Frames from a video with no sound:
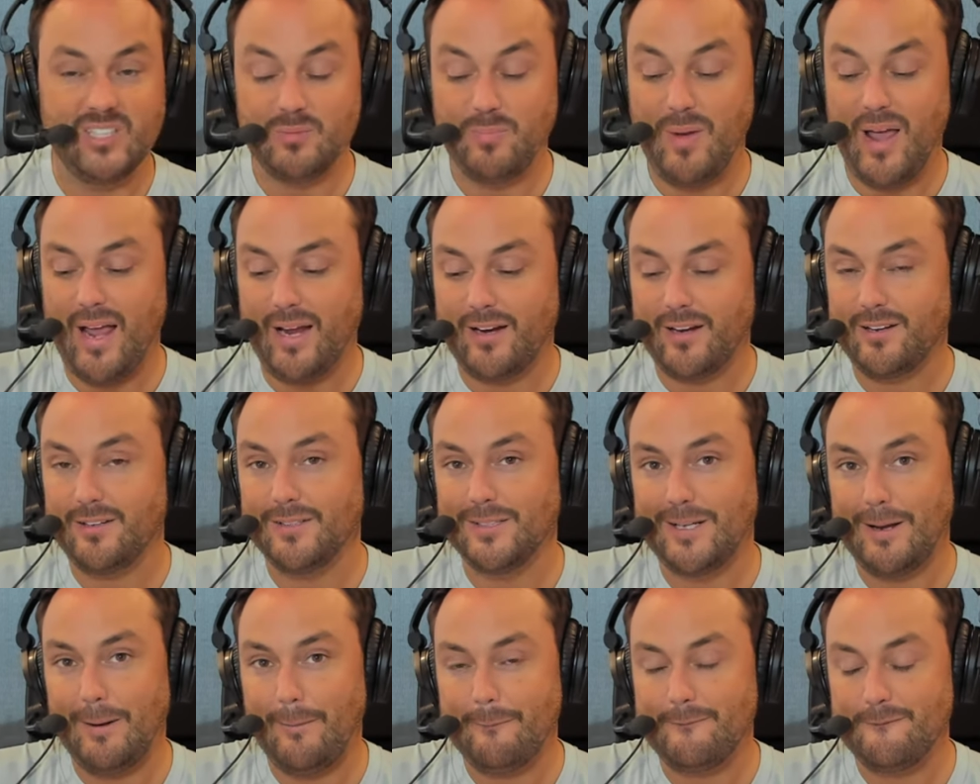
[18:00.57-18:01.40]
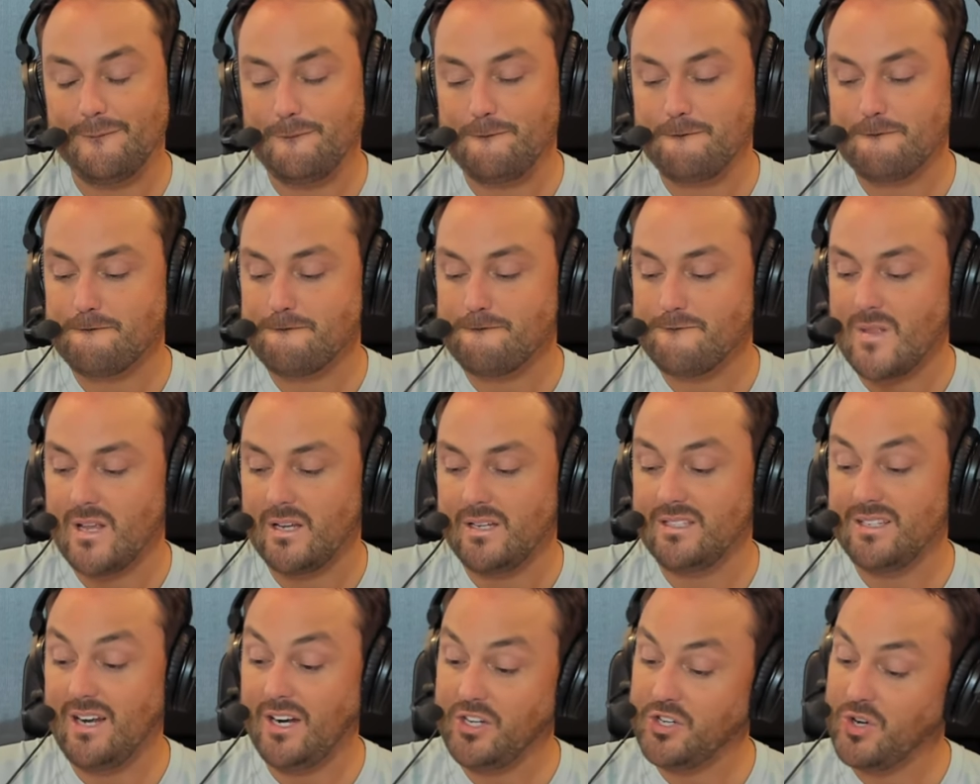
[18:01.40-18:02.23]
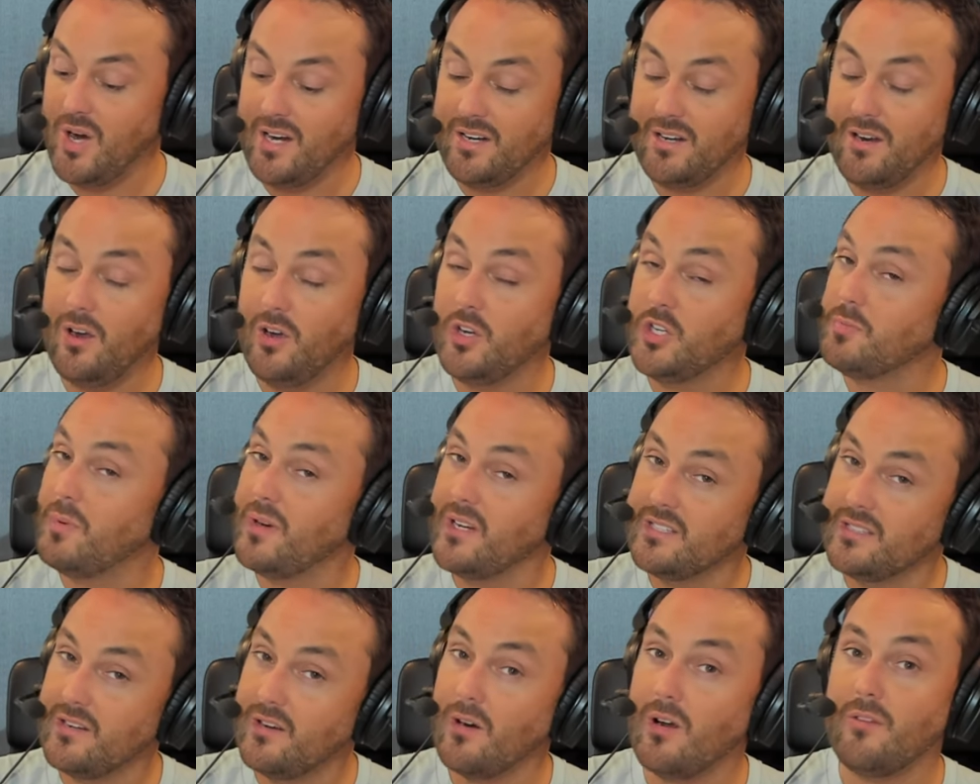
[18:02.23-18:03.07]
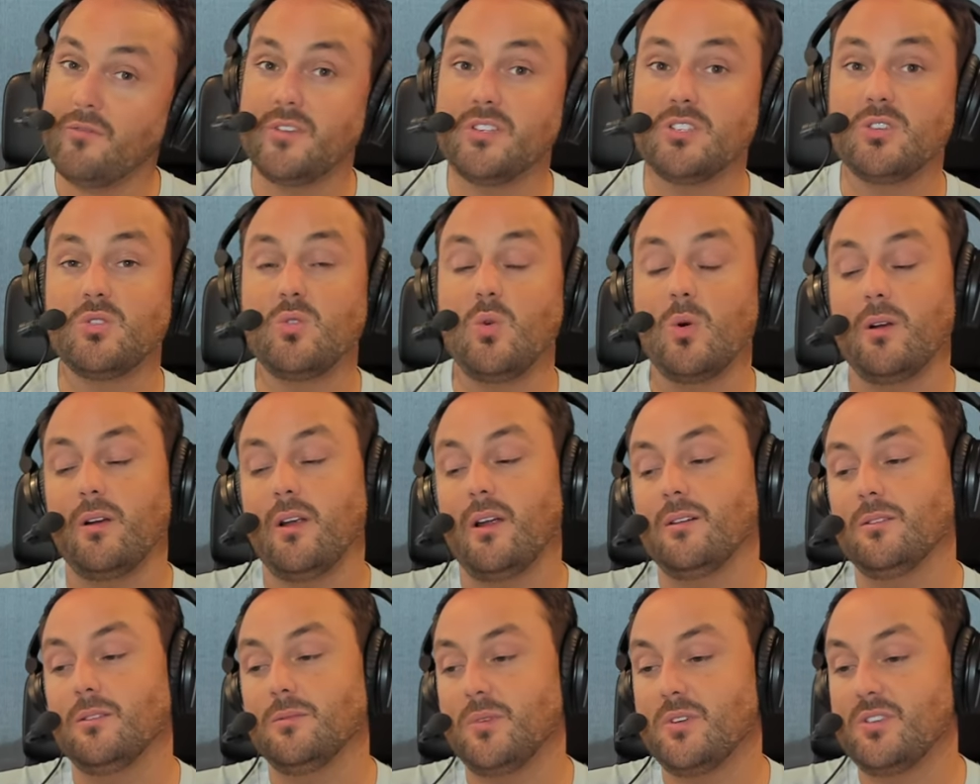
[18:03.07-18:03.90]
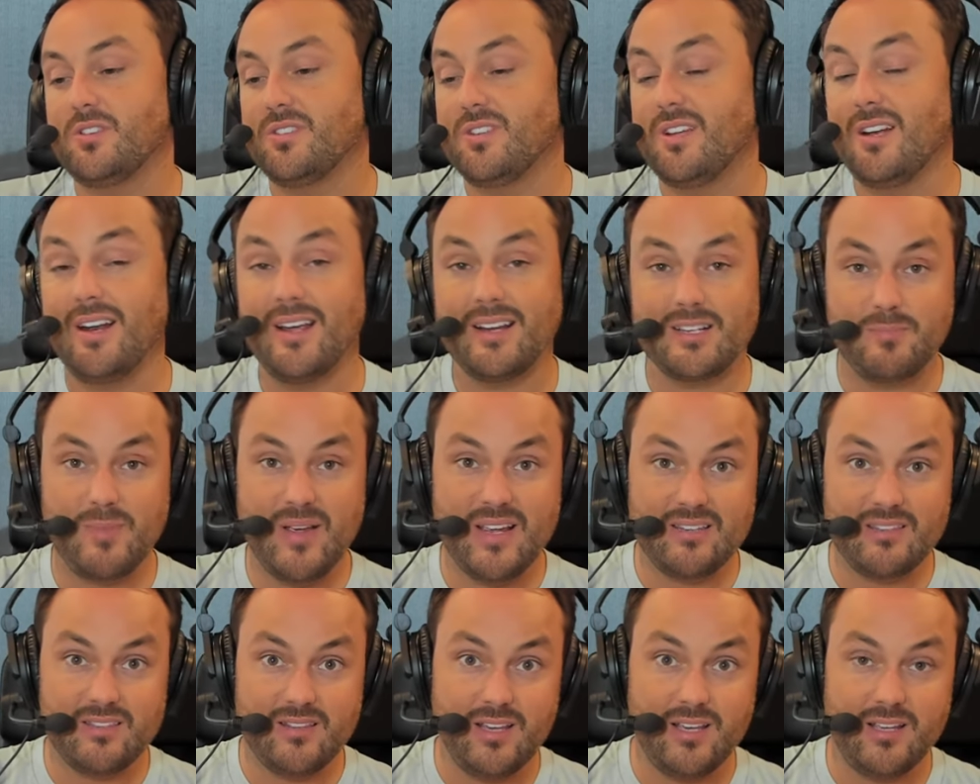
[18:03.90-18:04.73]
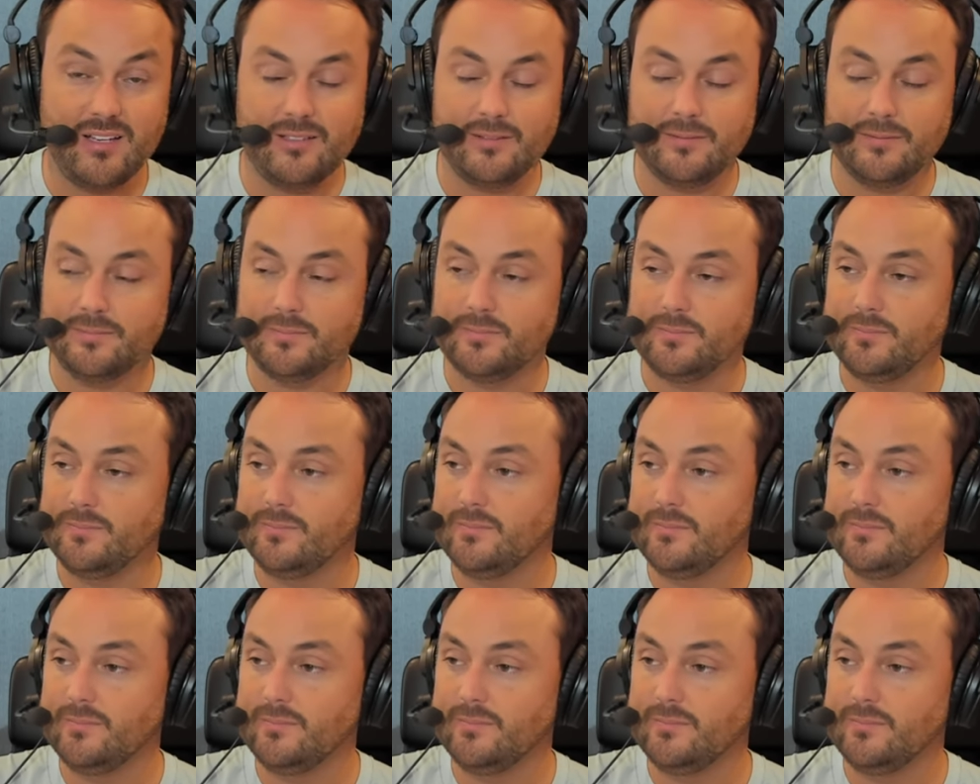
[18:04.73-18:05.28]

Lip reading: He's back. He's not your head coach, but he's your offensive coordinator, which is the next best thing.